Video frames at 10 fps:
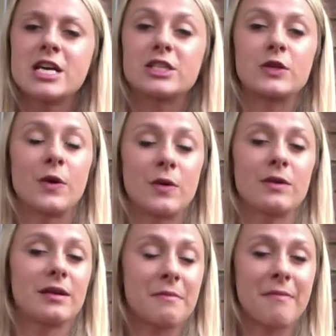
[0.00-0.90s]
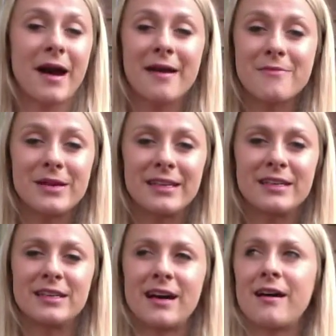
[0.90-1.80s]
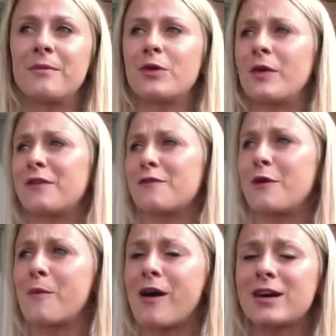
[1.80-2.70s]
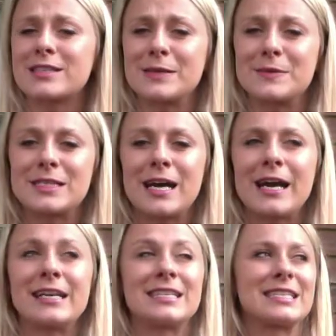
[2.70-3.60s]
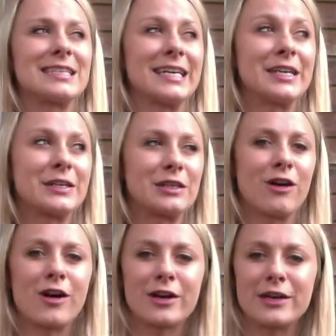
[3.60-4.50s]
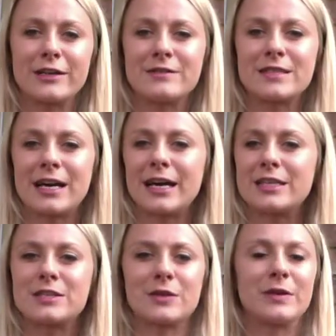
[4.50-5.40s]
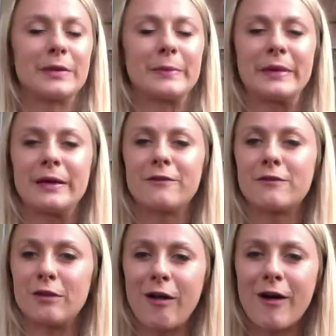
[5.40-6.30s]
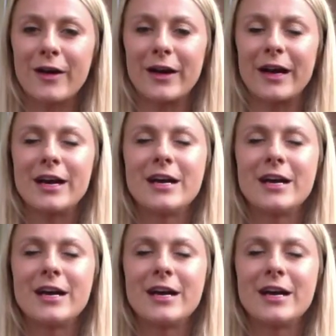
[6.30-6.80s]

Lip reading: So in my opinion, going for walks outside, it's lighter, longer outside, so you can be out longer.